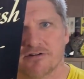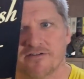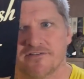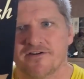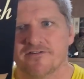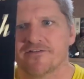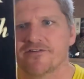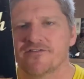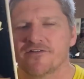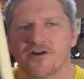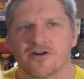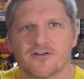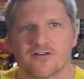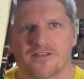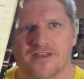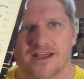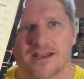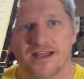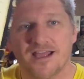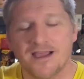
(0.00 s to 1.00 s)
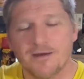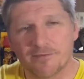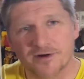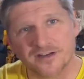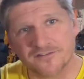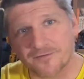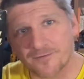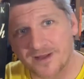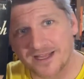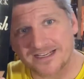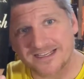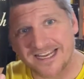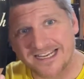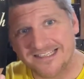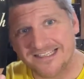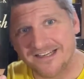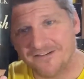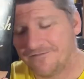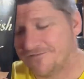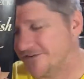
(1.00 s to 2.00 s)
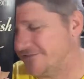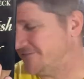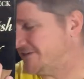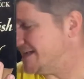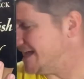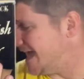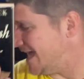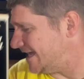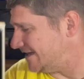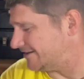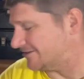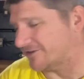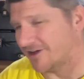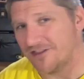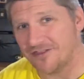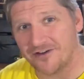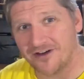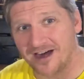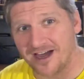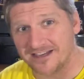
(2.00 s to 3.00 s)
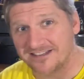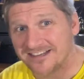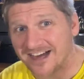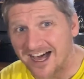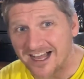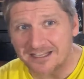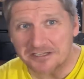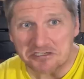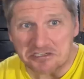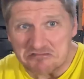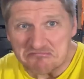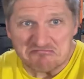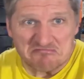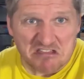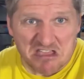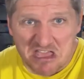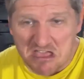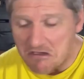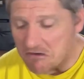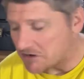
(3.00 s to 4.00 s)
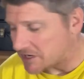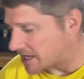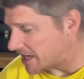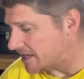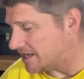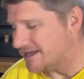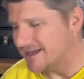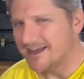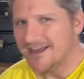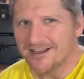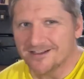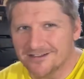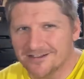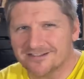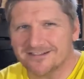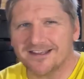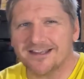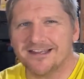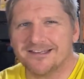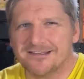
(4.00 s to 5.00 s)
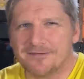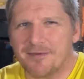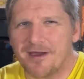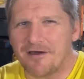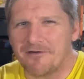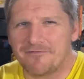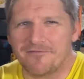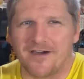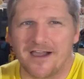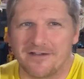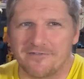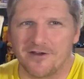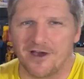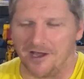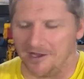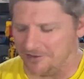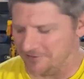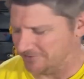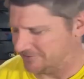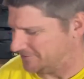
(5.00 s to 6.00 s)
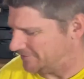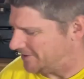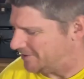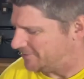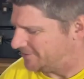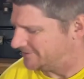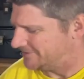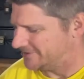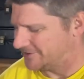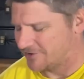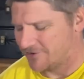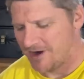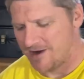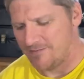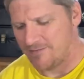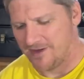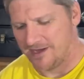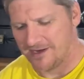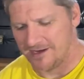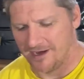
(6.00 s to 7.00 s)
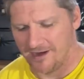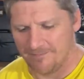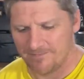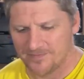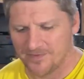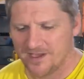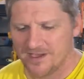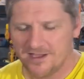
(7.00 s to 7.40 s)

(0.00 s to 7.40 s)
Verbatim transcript: I've never even heard of that. But it's from like 1958. So I thought a dollar, eh, okay. Looks like it's about $5. So that wasn't a great pickup.